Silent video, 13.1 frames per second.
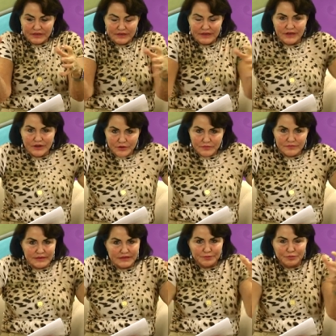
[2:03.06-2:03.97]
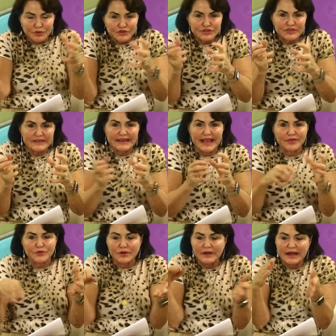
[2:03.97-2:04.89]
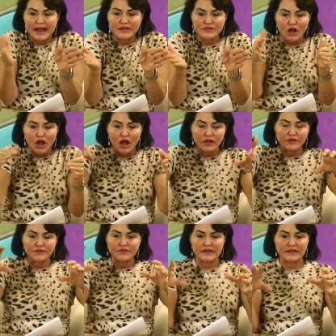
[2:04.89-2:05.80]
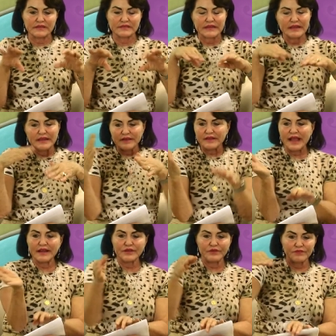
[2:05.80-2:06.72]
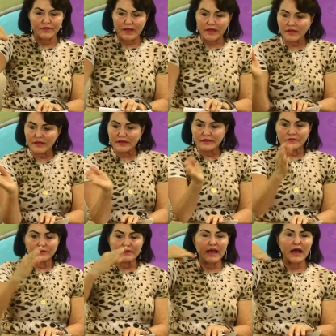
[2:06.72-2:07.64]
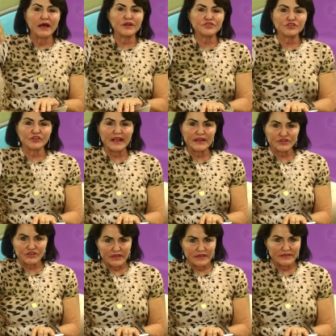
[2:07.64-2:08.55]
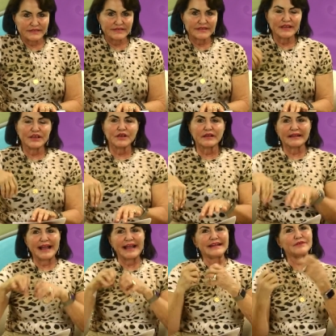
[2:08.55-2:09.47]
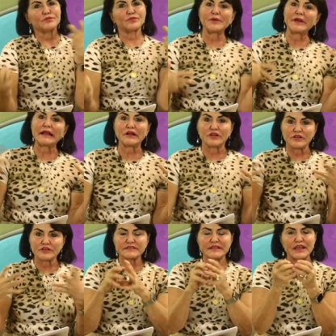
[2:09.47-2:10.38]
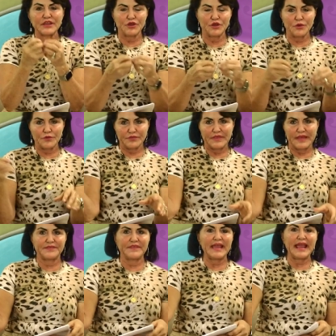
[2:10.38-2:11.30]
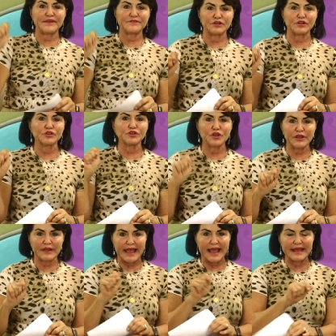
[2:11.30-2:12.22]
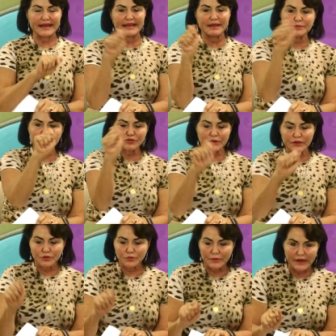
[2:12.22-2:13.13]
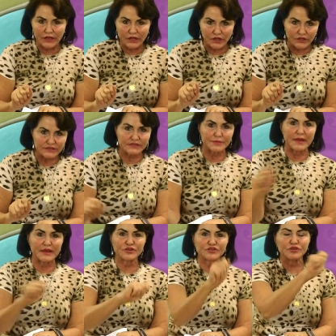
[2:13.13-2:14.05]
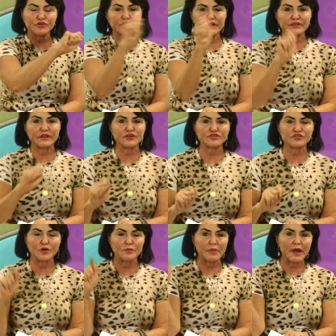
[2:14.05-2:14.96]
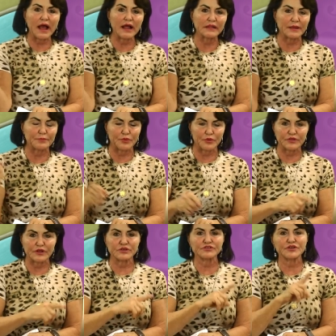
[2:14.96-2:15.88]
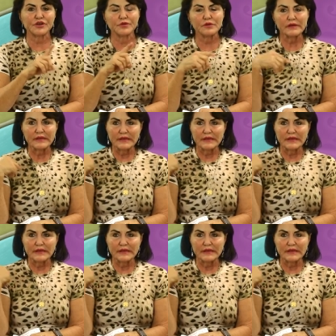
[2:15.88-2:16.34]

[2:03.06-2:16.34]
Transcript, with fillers: it, you know, it's pushed together and it has all of these kind of undulations, kind of wrinkles that you, that they have to look at in between the wrinkles to make sure that there's no polyp or there's no